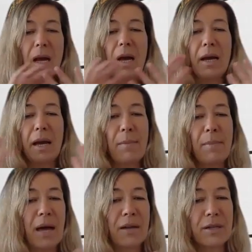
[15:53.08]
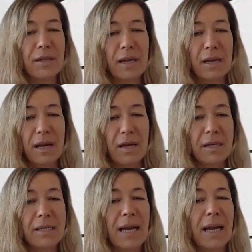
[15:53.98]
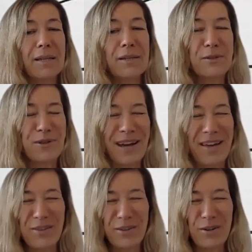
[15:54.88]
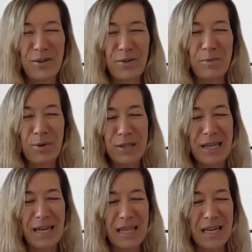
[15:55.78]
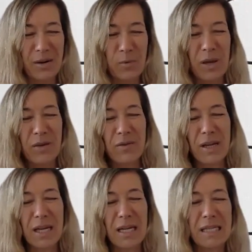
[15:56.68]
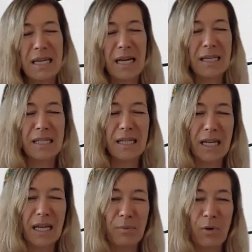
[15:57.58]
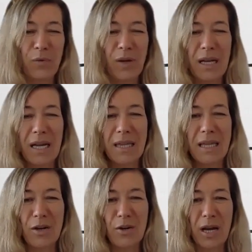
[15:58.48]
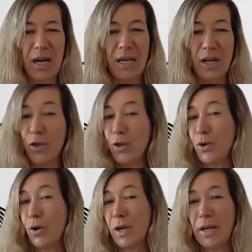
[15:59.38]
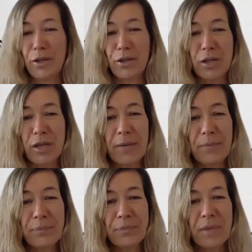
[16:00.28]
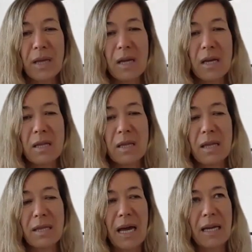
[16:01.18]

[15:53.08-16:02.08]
And I imagine they kind of dance together, almost like they're weaving and dancing and moving, and they're creating a third energy that then